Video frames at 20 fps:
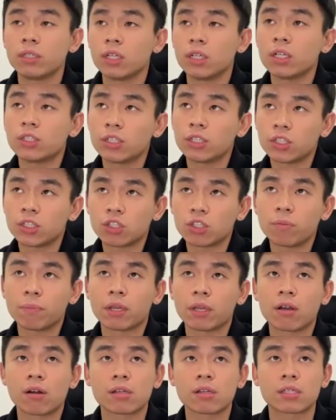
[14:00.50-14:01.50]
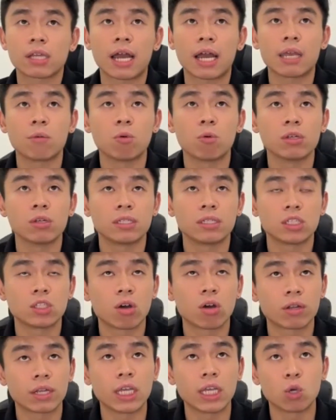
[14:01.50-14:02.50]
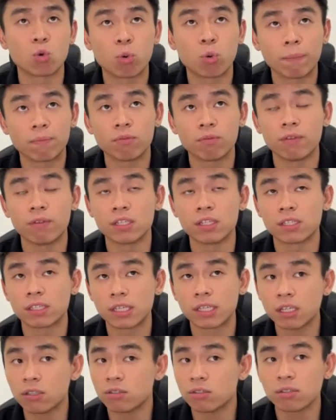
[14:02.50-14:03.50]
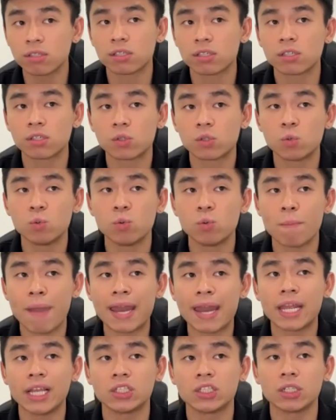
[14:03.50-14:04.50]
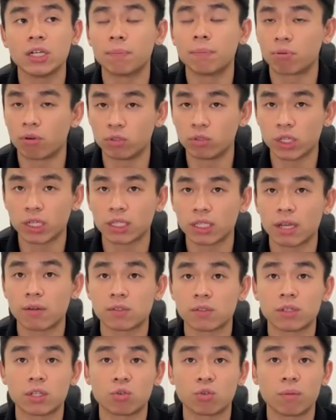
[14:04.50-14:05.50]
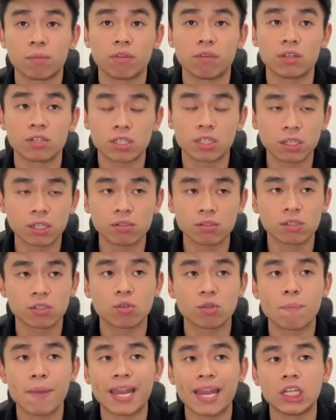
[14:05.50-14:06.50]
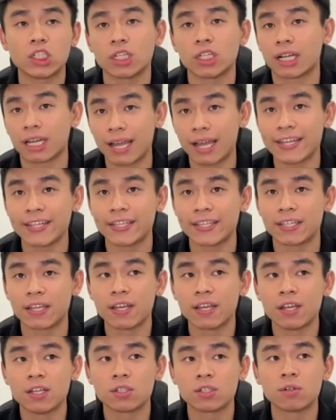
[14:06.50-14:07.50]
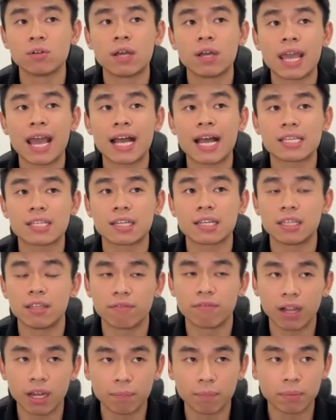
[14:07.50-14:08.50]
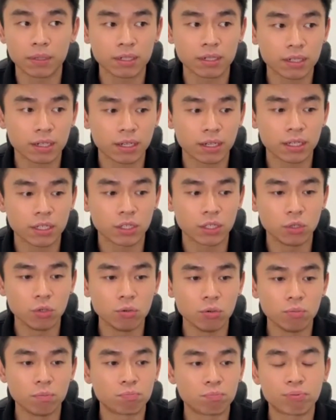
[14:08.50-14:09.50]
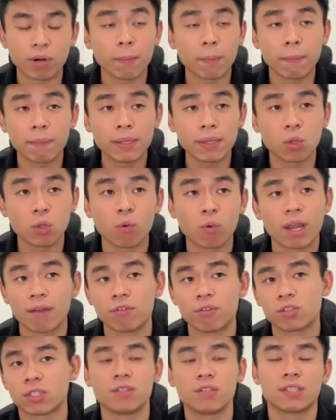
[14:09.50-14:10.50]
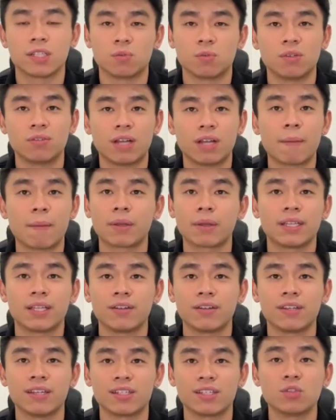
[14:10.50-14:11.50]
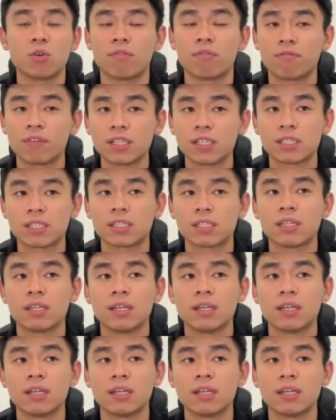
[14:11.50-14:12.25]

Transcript: a shit show because I was not equipped with the skills to manage a project. I was not equipped with the skills to manage a client. So as a developer, you probably don't have those skills as well. I'm going to tell you this: your first,